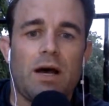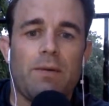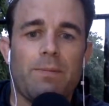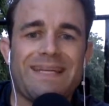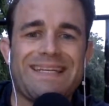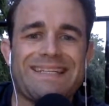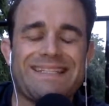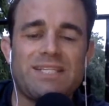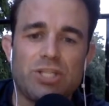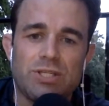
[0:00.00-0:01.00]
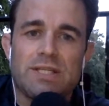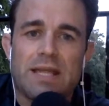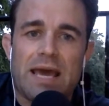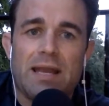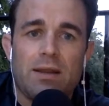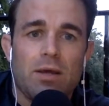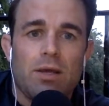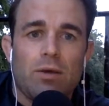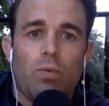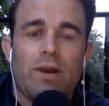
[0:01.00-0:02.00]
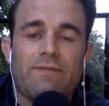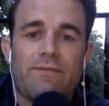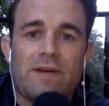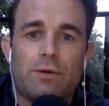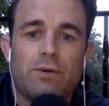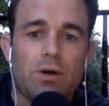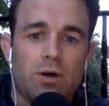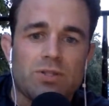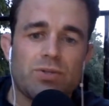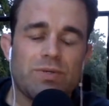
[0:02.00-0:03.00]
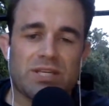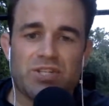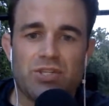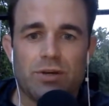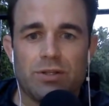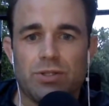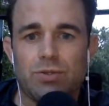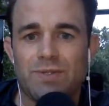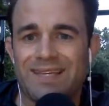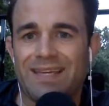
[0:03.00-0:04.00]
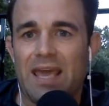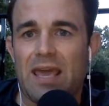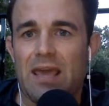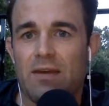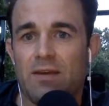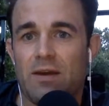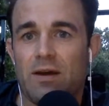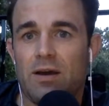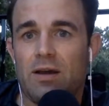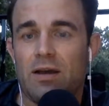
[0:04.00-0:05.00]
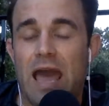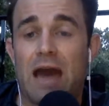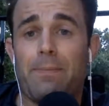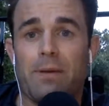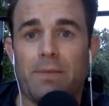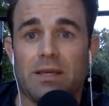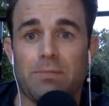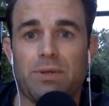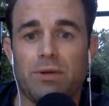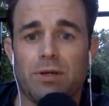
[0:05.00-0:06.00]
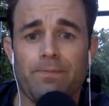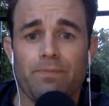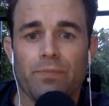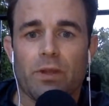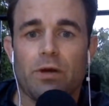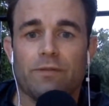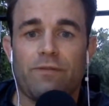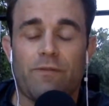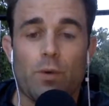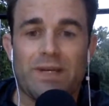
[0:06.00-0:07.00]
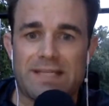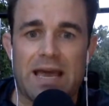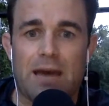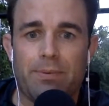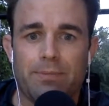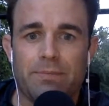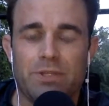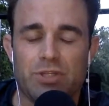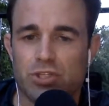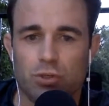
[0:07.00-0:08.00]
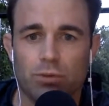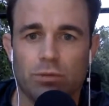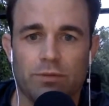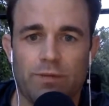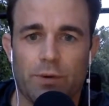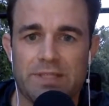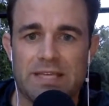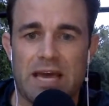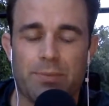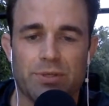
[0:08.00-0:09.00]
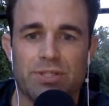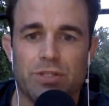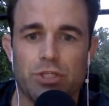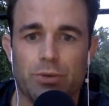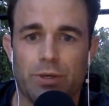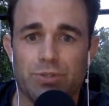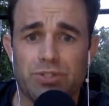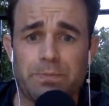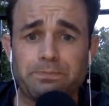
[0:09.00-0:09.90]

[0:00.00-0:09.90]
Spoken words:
But in addition to that, what I've found also is I started using a app on my computer called Focus App. You just Google Focus App, or it's in the show notes.